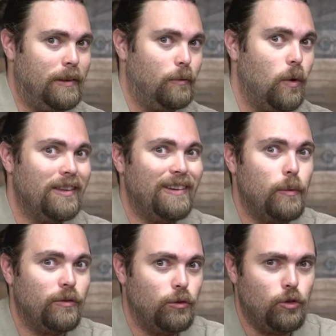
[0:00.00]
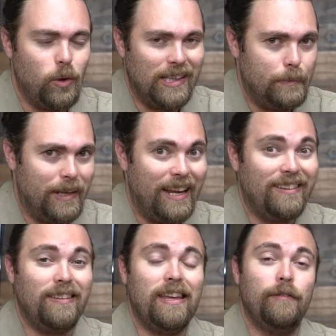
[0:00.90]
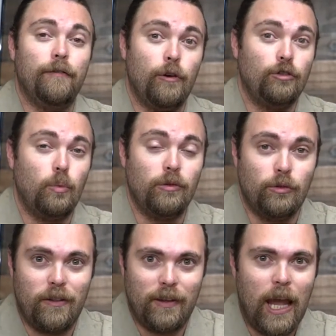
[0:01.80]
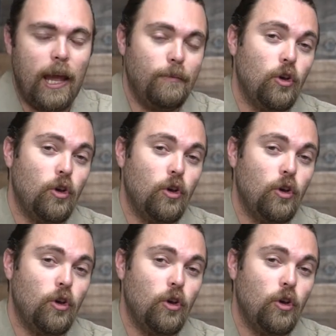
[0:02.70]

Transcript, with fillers: be the one wizard to eliminate the first wizard in the game,